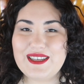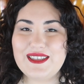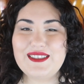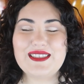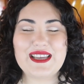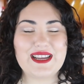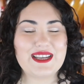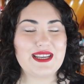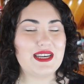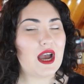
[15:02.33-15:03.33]
is, and I
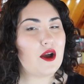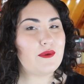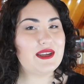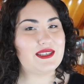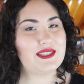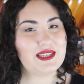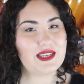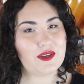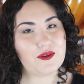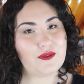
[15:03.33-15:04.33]
cannot wait to see
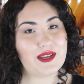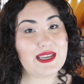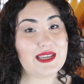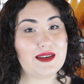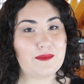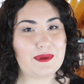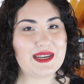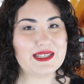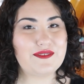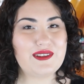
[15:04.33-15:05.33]
you in my
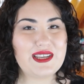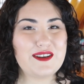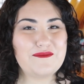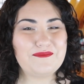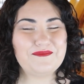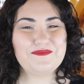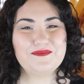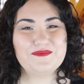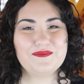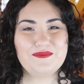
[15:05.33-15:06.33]
next video.
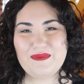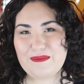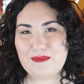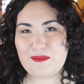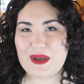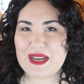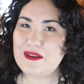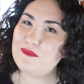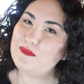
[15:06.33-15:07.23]
Bye.